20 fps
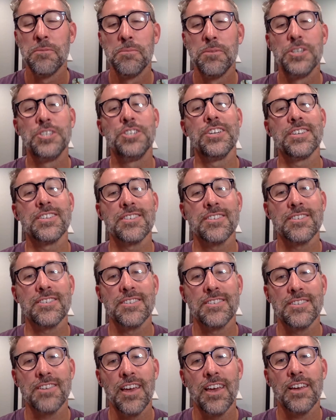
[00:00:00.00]
But Jesus
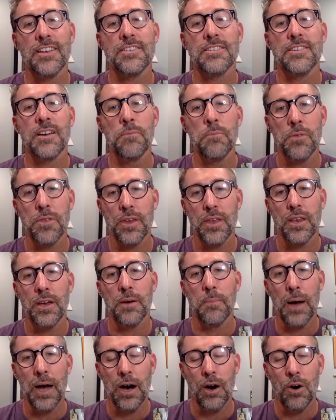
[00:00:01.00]
is saying something
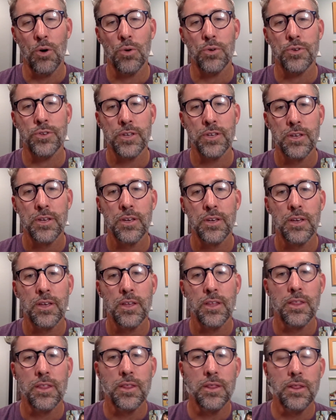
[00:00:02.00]
about
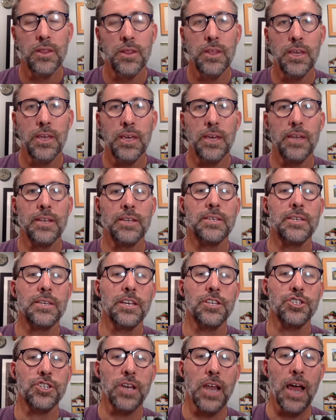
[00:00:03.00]
the
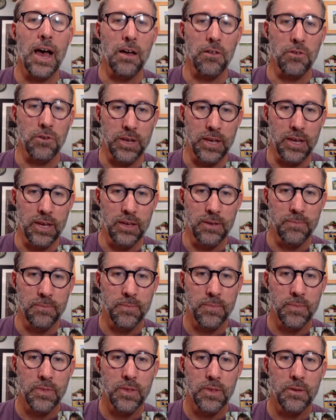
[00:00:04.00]
intentionality
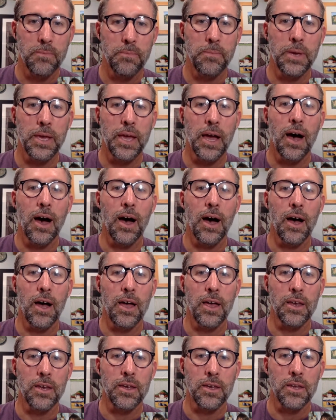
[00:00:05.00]

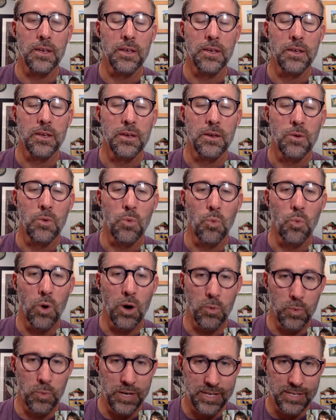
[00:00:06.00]
behind
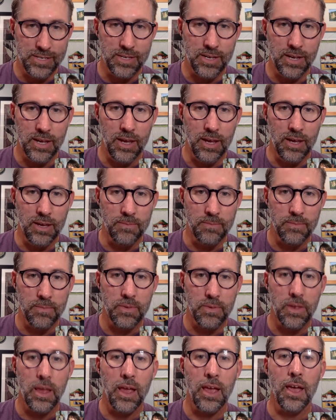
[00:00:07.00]
what we see,
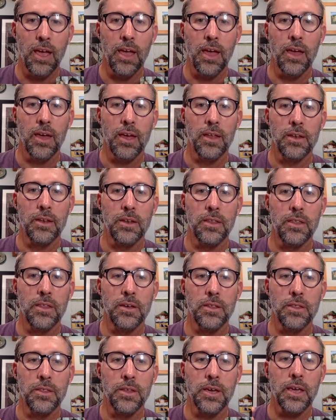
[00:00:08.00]
and
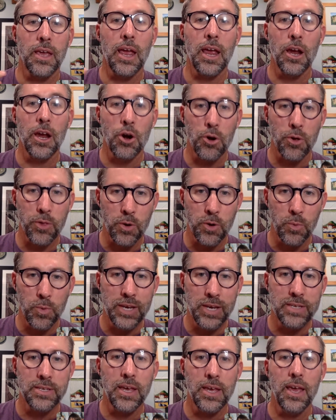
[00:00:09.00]
the care that
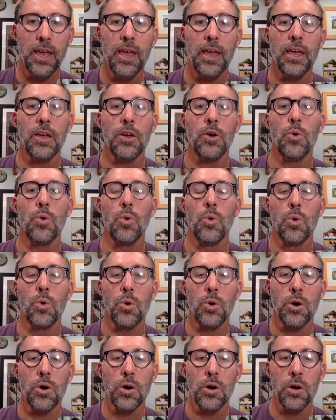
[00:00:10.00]
we take,
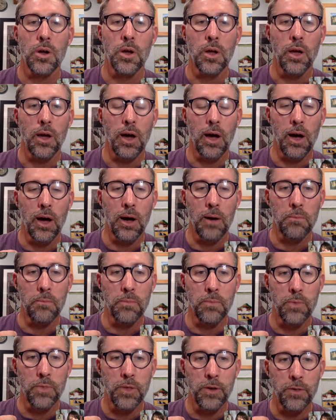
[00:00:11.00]
or
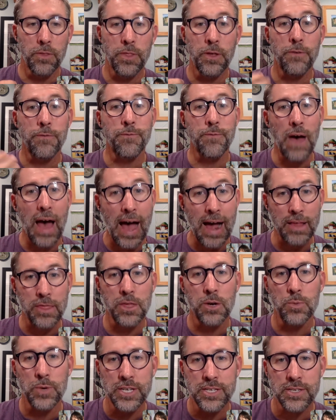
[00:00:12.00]
the fact
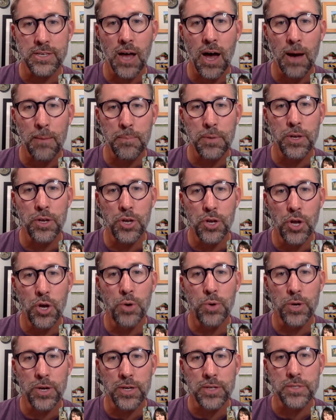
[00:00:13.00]
that we stop and
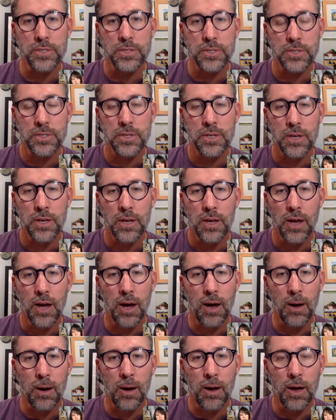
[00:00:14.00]
notice.
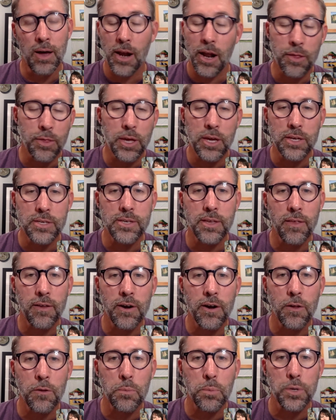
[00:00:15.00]
And I think you see that in
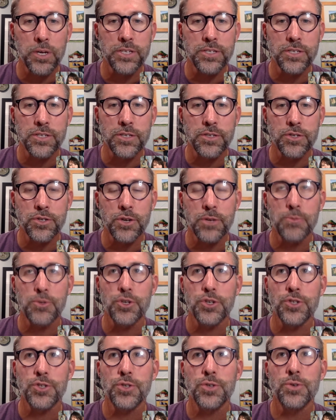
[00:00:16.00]
other places in Scripture
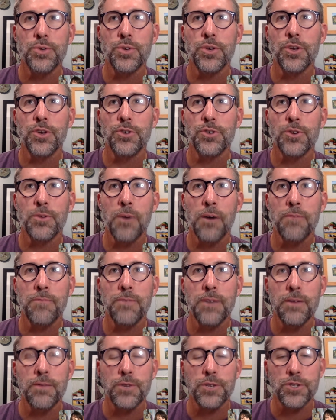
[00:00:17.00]
too. Two of my
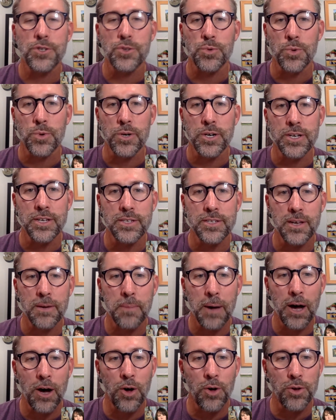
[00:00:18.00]
favorite stories
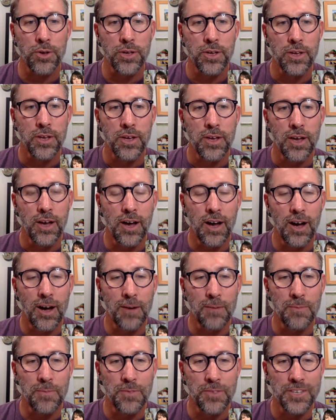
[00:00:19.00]
about
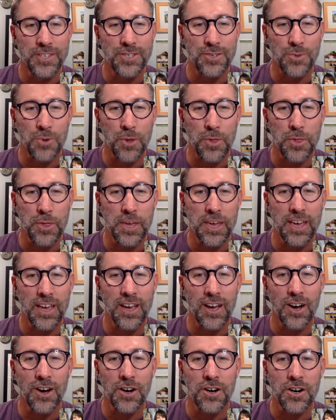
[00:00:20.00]
this sort of thing
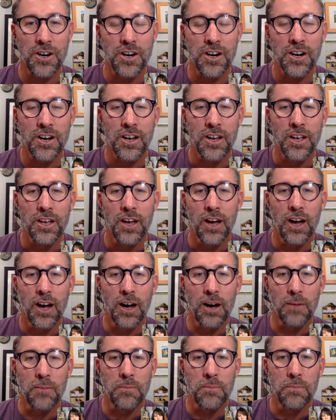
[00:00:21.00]
are
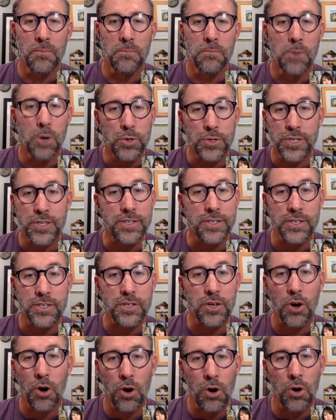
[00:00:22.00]
Moses's
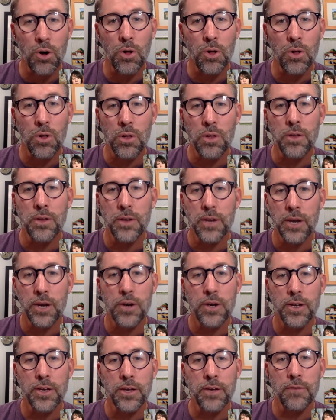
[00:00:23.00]
call
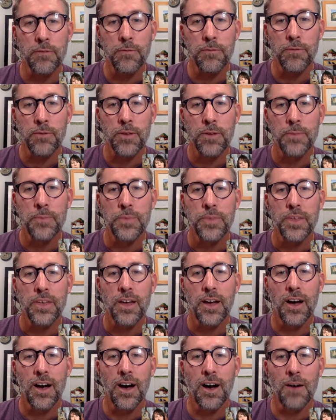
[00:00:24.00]
narrative,
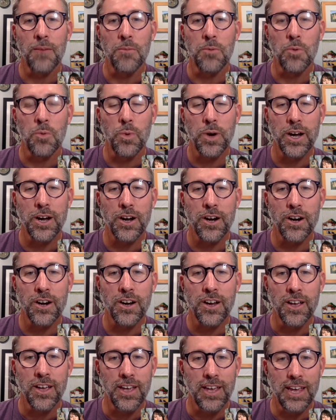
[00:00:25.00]

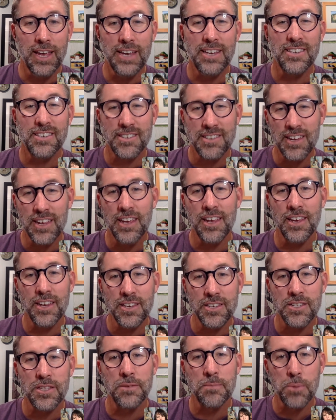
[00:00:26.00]
where he
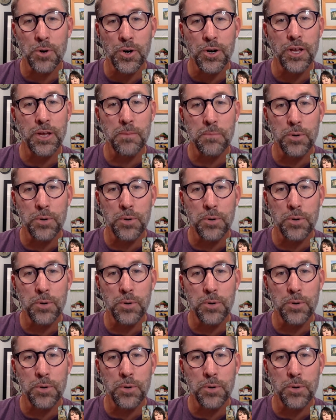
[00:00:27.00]
sees the burning